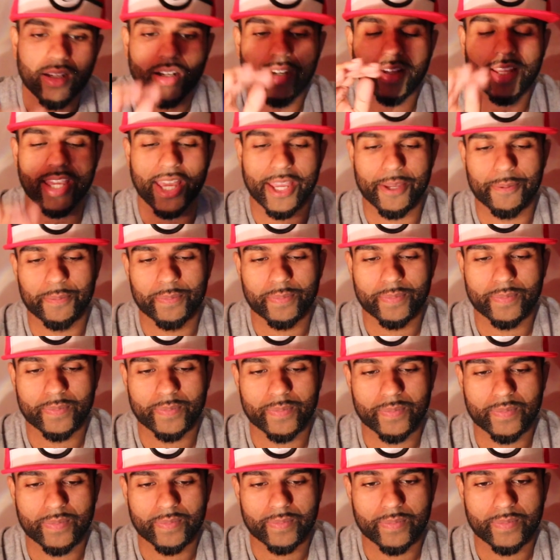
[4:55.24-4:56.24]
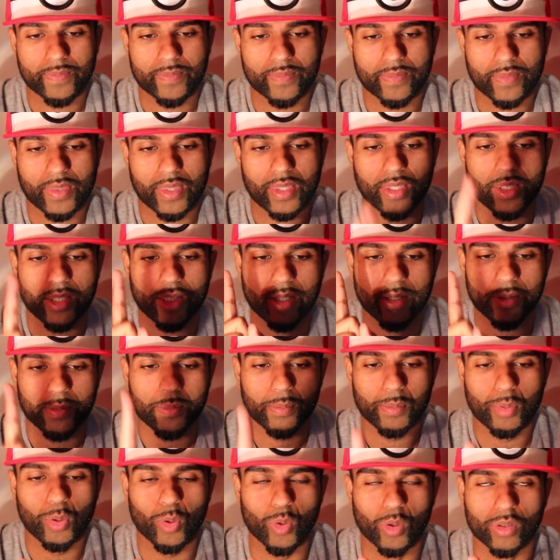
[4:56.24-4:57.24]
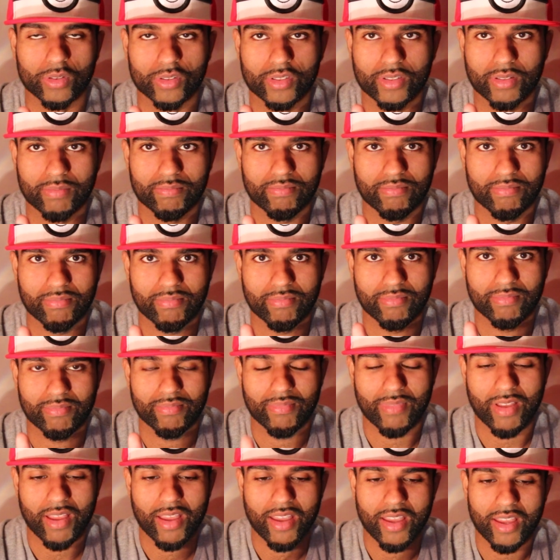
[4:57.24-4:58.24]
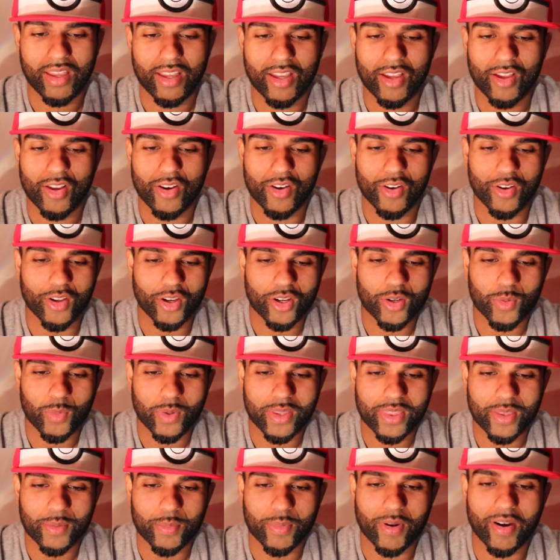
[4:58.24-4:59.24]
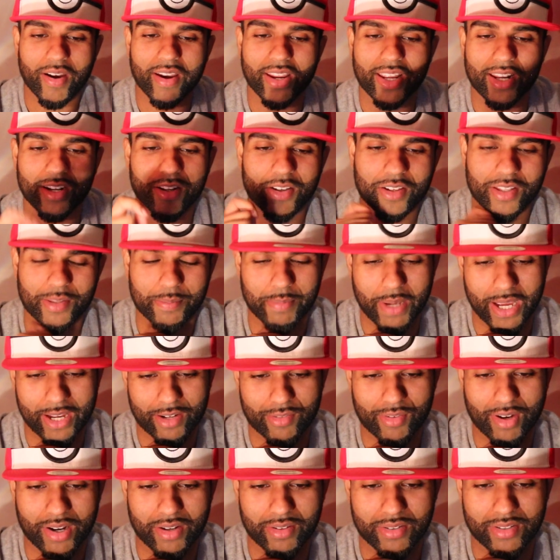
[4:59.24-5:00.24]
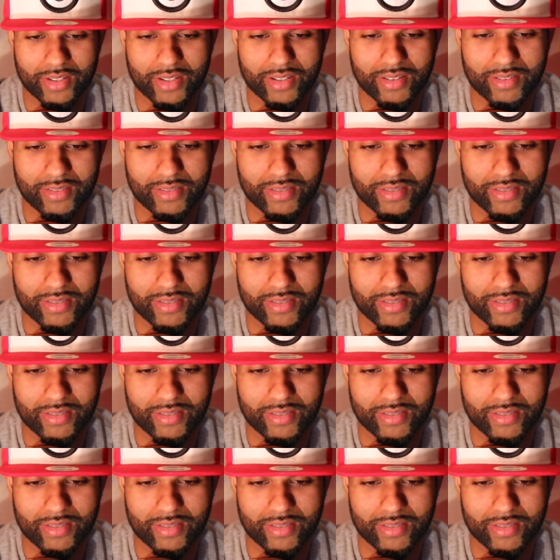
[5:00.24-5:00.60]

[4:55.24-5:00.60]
Okay. Pause. Look at what they're wearing and look at the background.